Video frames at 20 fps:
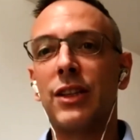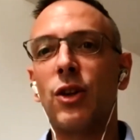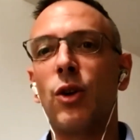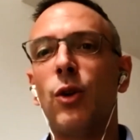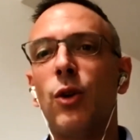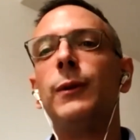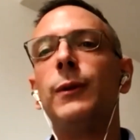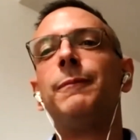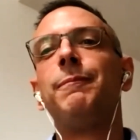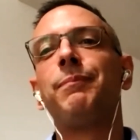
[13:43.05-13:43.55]

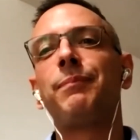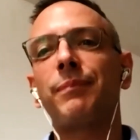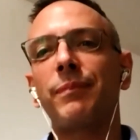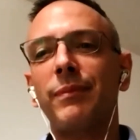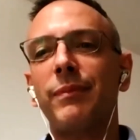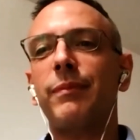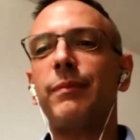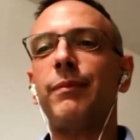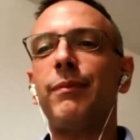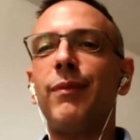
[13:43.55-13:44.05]
So
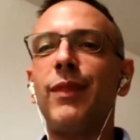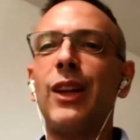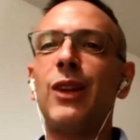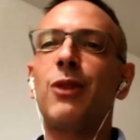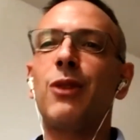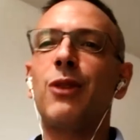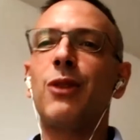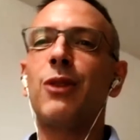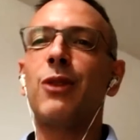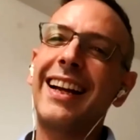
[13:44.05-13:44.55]

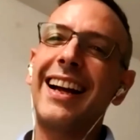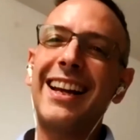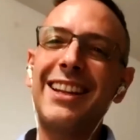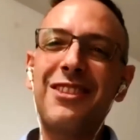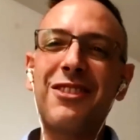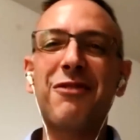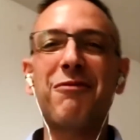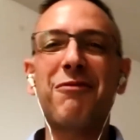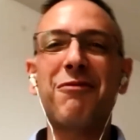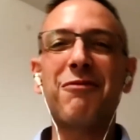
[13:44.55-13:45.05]
it was a
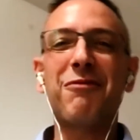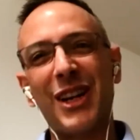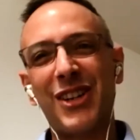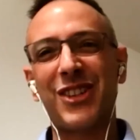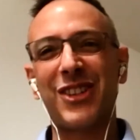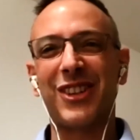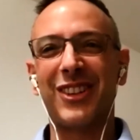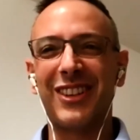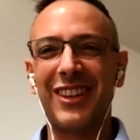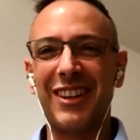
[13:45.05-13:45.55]
kind of
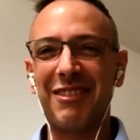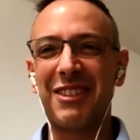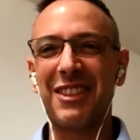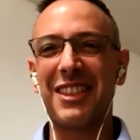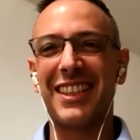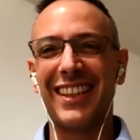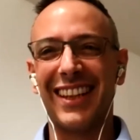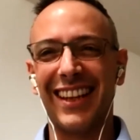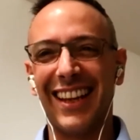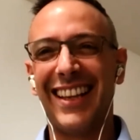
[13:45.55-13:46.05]
pressure, I would
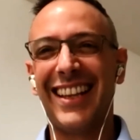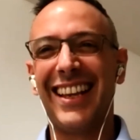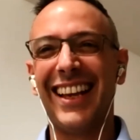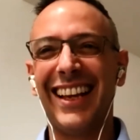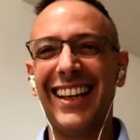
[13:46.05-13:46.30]
say,